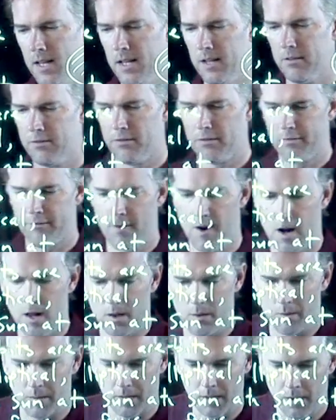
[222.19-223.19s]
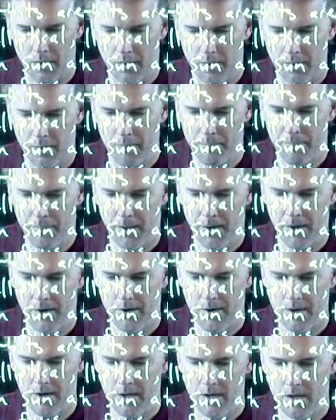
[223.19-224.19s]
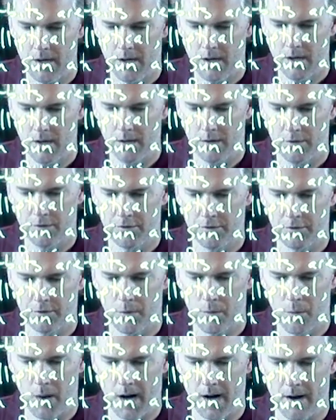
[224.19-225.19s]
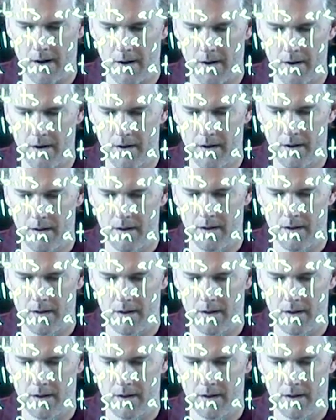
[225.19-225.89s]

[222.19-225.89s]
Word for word: is the following. The period squared